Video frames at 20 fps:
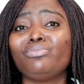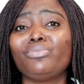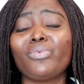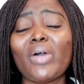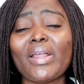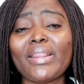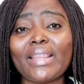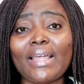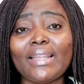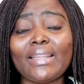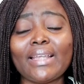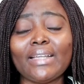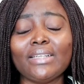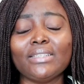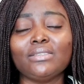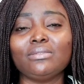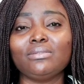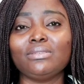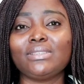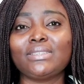rather
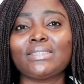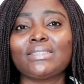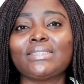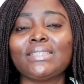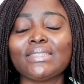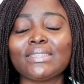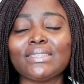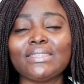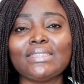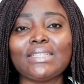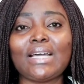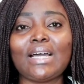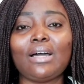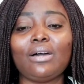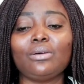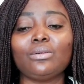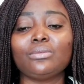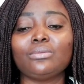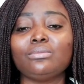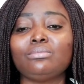than sitting
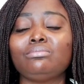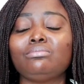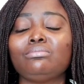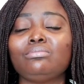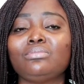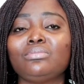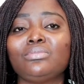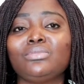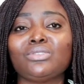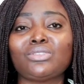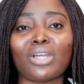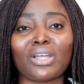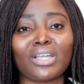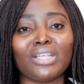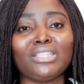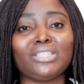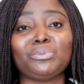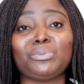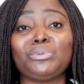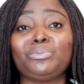down
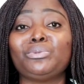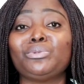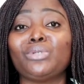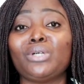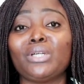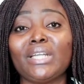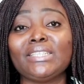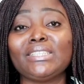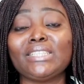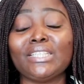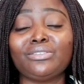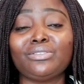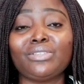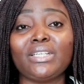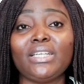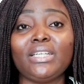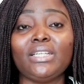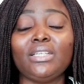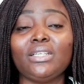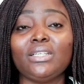talking to people
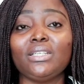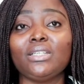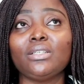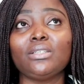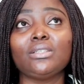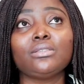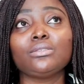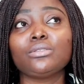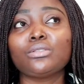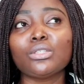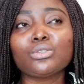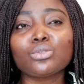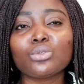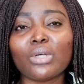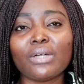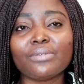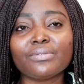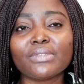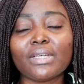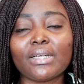unnecessarily, just go
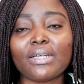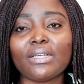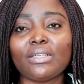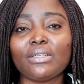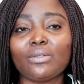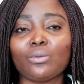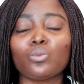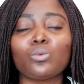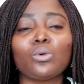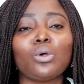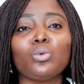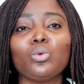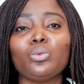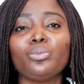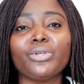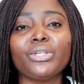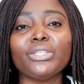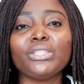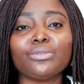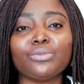after what will
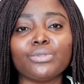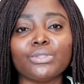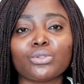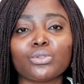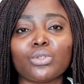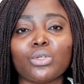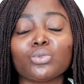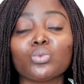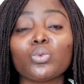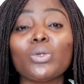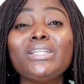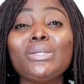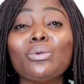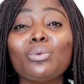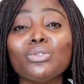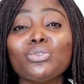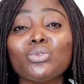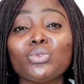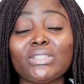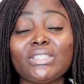bring the result. What they
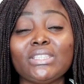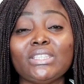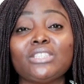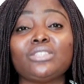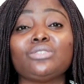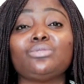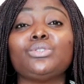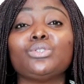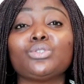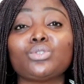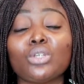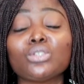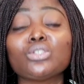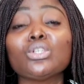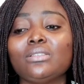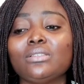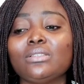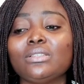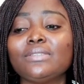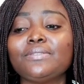want to see is the result.
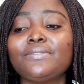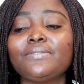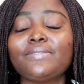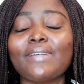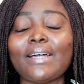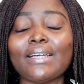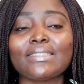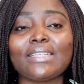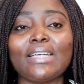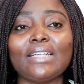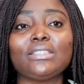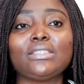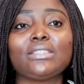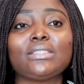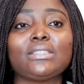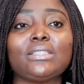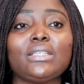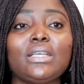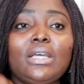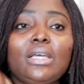The fact that
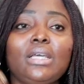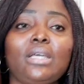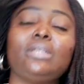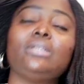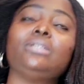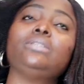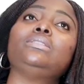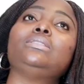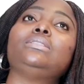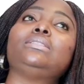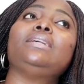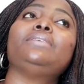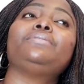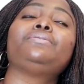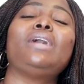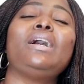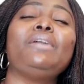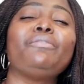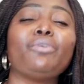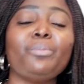they've
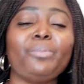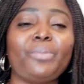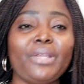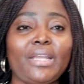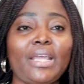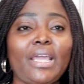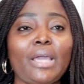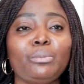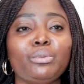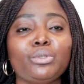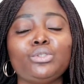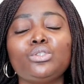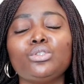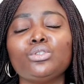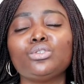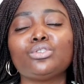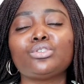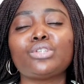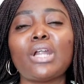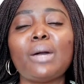not even been able to
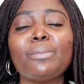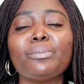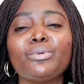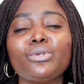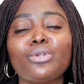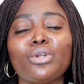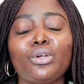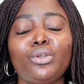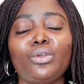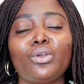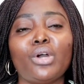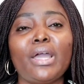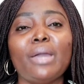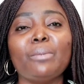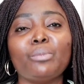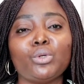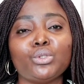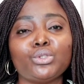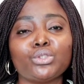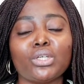trample on your
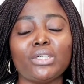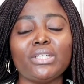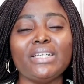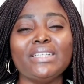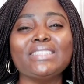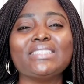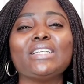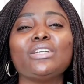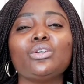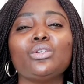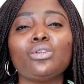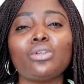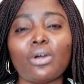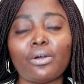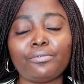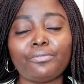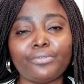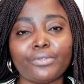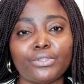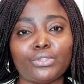emotion is
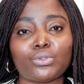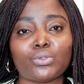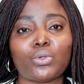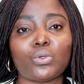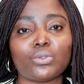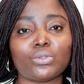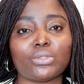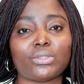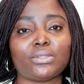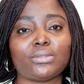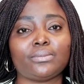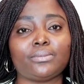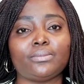enough result.